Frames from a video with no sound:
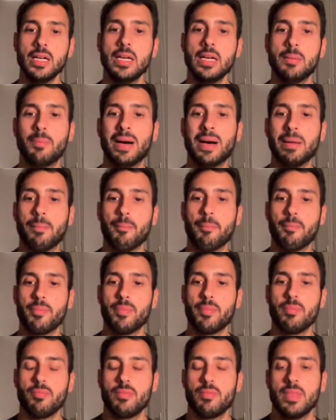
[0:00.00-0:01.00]
but
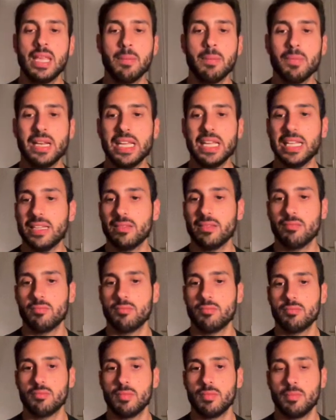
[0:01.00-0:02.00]
namely
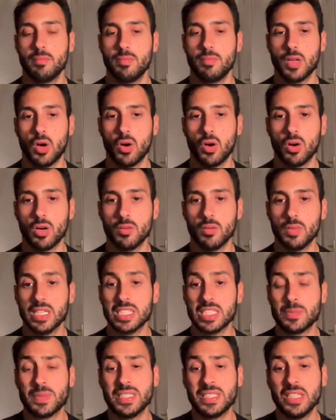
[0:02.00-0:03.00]
or
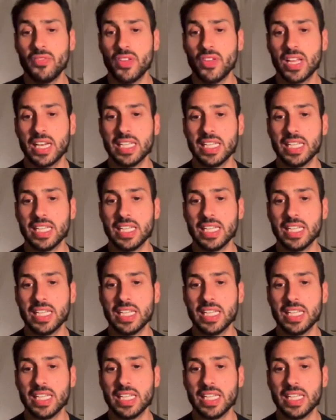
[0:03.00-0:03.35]
specifically,